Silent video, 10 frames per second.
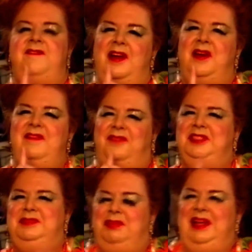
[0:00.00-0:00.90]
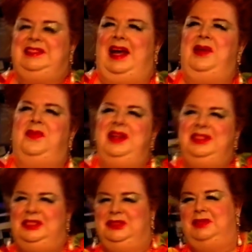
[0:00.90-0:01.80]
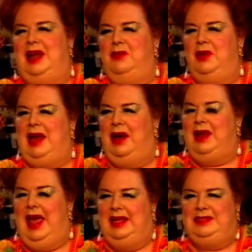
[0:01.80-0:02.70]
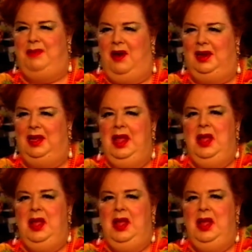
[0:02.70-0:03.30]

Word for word: very first place I went to when I went out as Paula